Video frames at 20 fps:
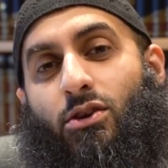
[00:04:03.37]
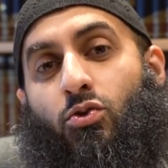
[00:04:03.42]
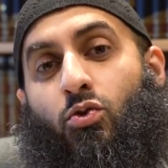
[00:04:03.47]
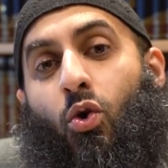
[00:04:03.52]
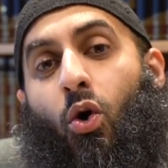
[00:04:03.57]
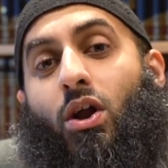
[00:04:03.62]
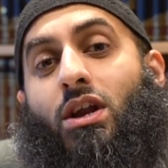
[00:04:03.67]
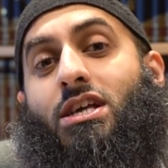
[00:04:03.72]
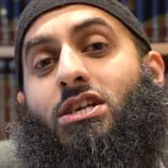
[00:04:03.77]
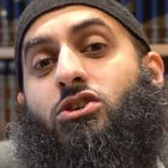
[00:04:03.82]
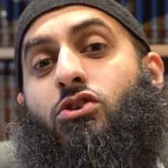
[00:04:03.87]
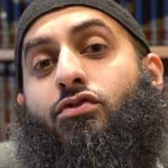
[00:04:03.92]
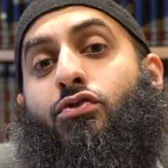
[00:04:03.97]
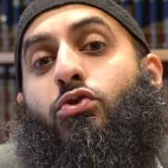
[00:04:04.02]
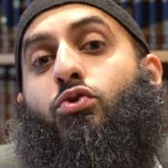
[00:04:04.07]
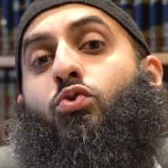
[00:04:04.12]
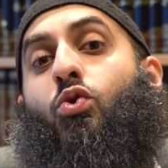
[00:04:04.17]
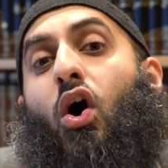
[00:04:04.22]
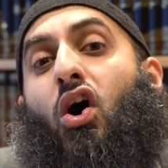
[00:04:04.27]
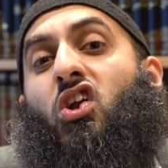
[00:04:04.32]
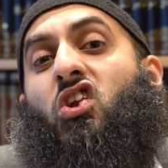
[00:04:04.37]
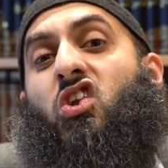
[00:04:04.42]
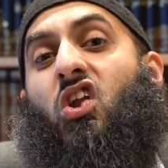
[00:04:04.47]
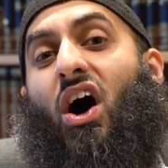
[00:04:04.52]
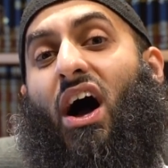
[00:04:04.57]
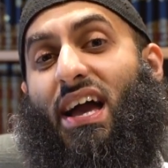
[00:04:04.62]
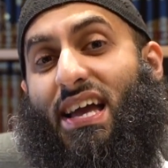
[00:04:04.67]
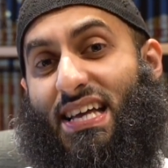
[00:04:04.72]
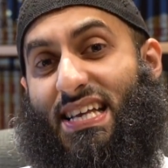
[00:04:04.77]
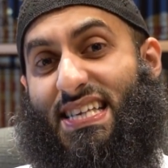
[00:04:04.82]
knowledge of who
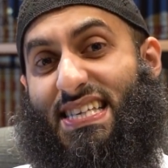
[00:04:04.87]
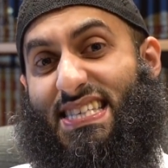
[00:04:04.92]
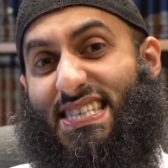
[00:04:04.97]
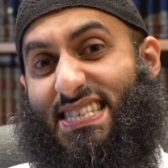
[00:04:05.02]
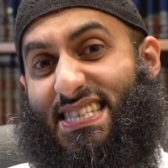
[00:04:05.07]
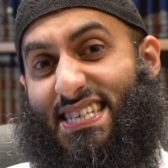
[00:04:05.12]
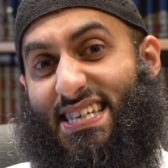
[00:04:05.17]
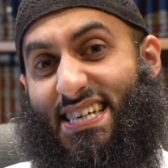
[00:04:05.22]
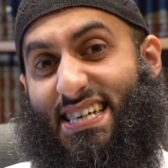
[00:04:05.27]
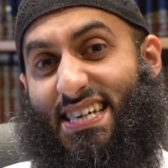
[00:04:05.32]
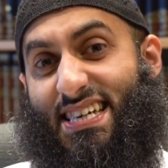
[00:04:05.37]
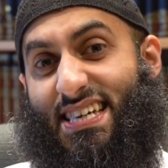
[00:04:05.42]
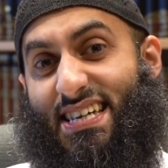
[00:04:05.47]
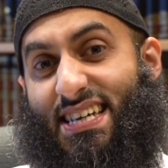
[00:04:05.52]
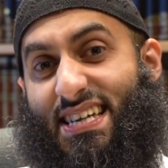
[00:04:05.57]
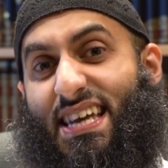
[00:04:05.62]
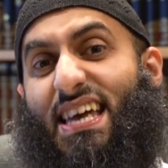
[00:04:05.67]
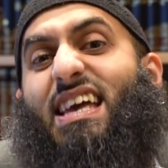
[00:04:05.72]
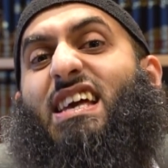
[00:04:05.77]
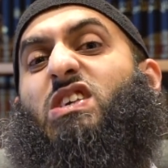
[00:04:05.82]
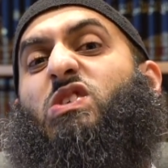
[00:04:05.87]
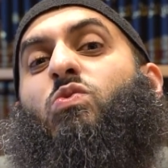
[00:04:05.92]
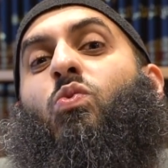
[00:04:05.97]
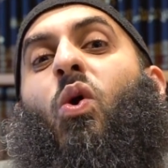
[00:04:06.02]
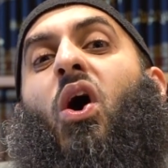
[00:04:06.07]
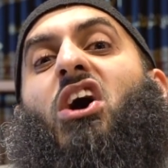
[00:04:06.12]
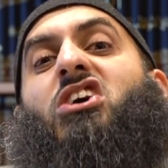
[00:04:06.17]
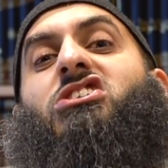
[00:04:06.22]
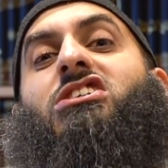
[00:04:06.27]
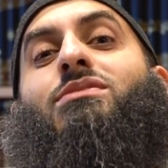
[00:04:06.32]
Allah is is
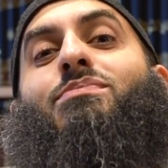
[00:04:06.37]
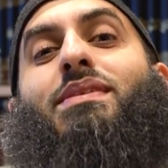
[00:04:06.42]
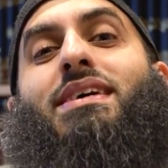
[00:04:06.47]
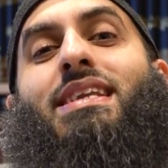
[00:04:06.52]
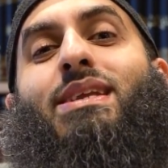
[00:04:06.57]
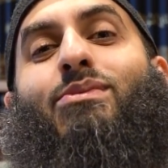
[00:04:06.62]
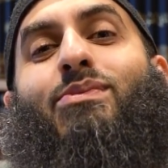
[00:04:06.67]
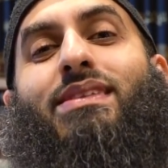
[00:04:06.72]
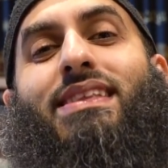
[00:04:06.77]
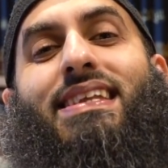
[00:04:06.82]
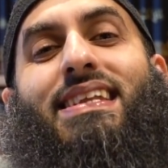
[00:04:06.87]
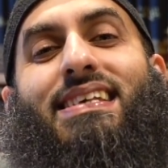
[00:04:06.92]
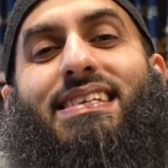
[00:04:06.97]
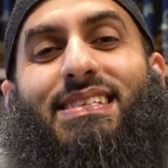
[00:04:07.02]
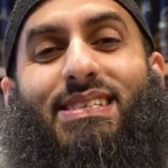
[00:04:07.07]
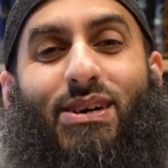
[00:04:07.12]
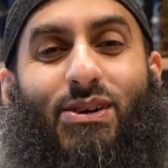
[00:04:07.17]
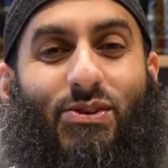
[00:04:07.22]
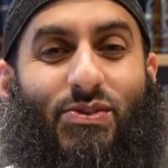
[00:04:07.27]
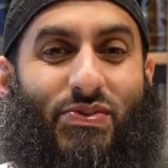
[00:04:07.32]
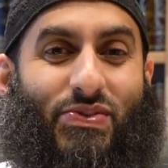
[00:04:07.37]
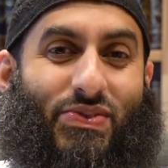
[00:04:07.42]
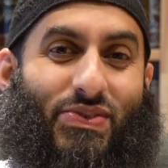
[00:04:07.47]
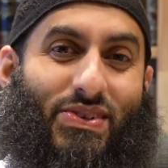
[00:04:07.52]
worship in and within itself.